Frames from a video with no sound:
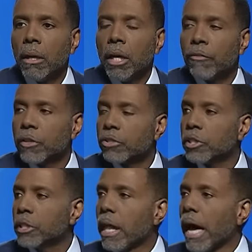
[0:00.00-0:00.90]
If you're
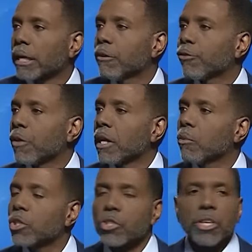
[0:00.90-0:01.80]
still acting funny
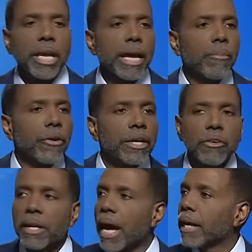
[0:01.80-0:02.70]
with your neighbor and
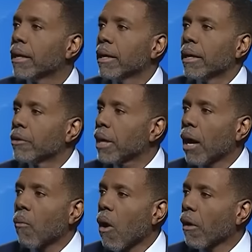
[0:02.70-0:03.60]
you're
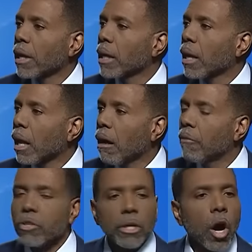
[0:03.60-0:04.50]
not walking in
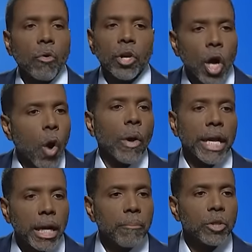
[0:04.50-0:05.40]
love, you don't know
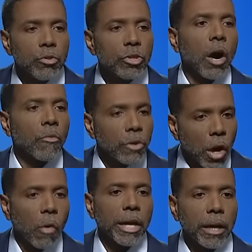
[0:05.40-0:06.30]
Him. You don't
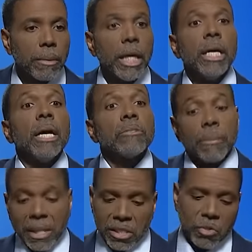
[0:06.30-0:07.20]
know Him.
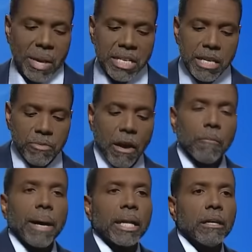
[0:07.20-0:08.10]
Somebody says, why you keep talking
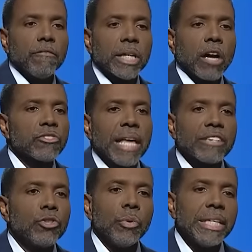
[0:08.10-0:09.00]
about love? Because
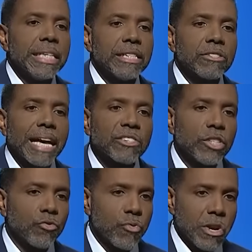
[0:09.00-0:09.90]
that's who He is. That's
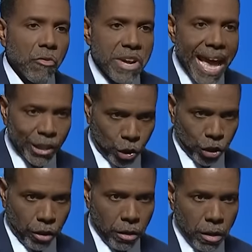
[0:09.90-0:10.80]
His real
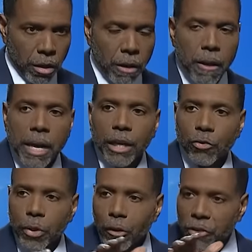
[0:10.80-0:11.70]
nature. His
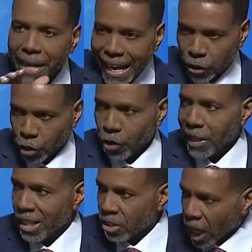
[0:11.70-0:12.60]
real nature
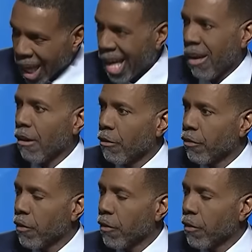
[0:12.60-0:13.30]
is love.